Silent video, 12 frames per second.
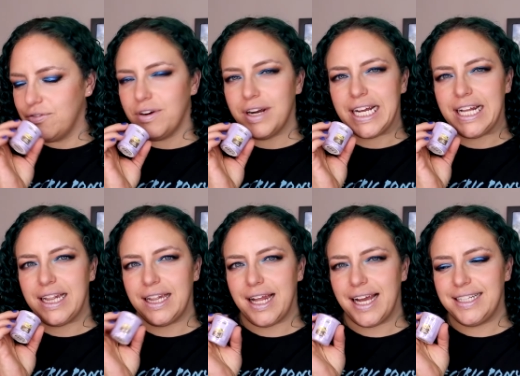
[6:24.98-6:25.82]
Very
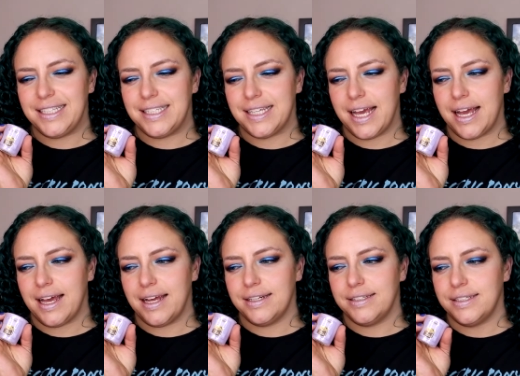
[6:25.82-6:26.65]
light
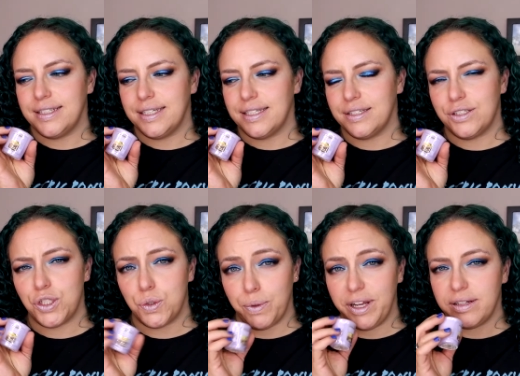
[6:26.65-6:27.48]
and
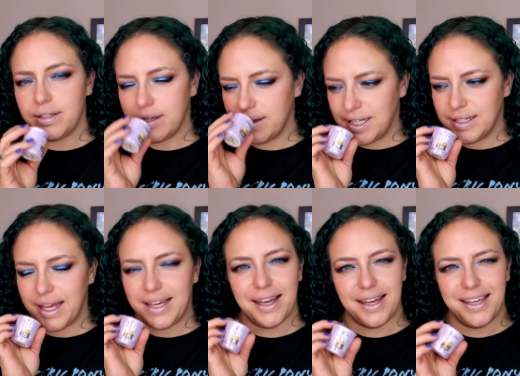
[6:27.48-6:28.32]
sweet, and
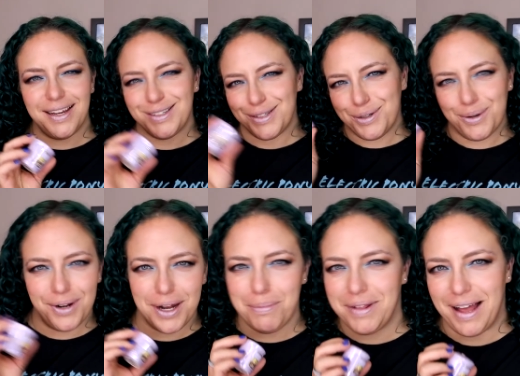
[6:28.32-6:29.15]
like a here's your
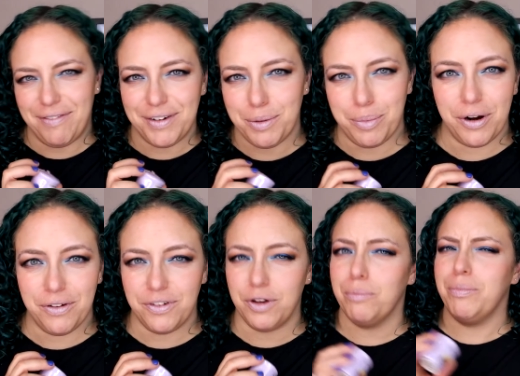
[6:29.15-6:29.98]
grown-up lavender
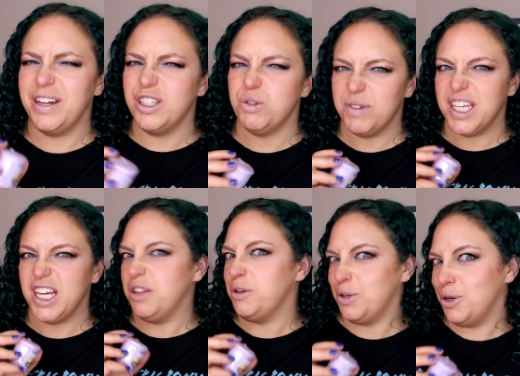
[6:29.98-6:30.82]
perfume, but it's really a
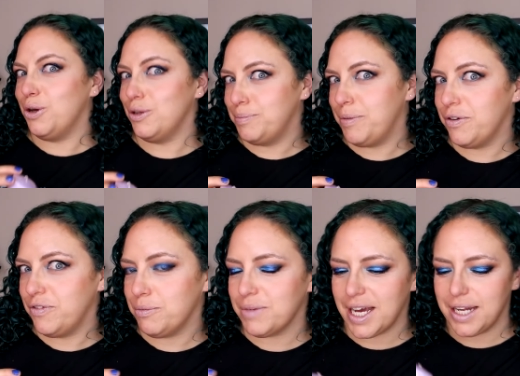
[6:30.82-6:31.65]
little girl's
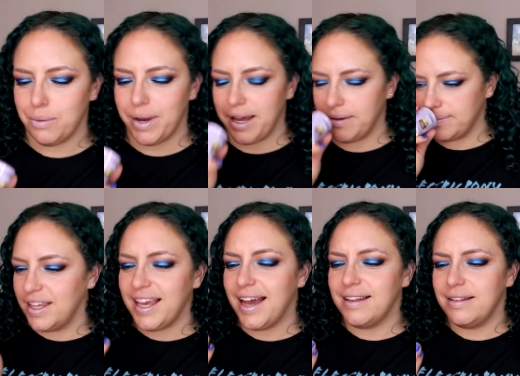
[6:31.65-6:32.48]
perfume kind of way.
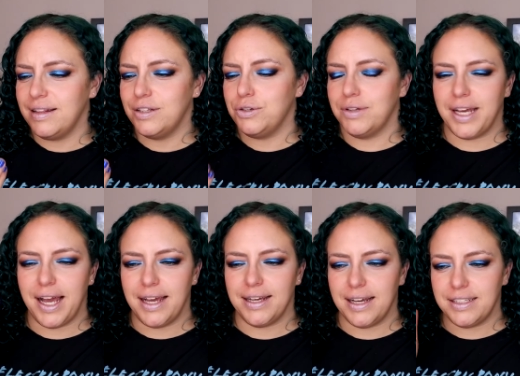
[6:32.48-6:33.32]
Yeah,
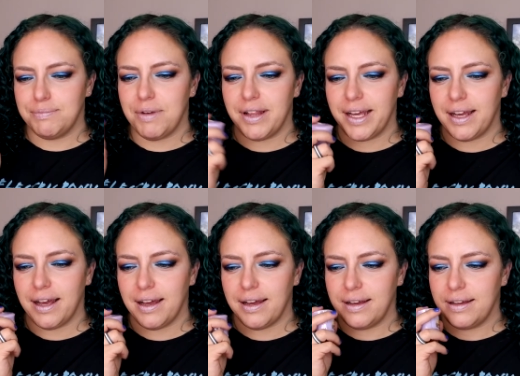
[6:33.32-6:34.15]
literally I smell like
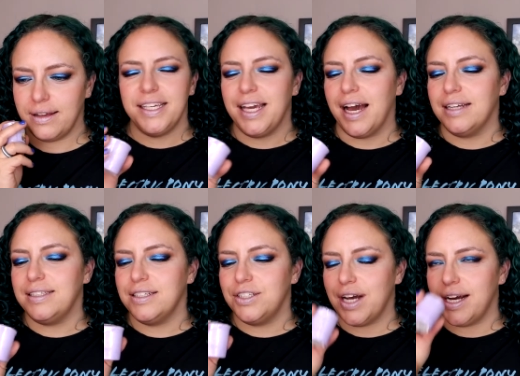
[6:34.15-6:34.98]
a, yeah, it's
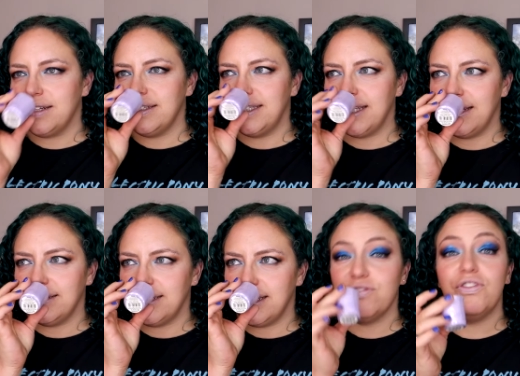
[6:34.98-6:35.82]
a child
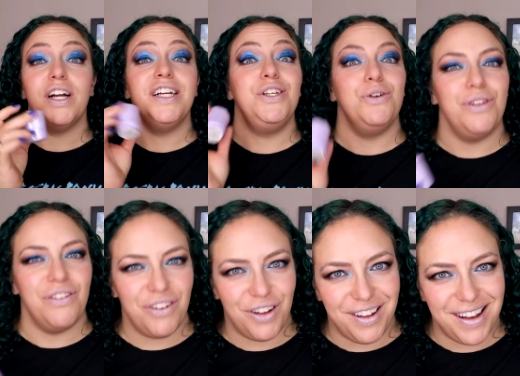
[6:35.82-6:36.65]
scent. Very
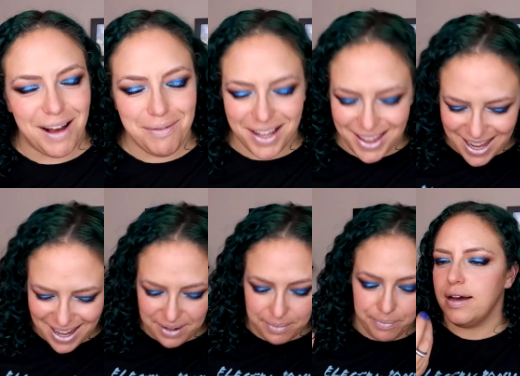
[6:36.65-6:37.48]
youthful, how about that?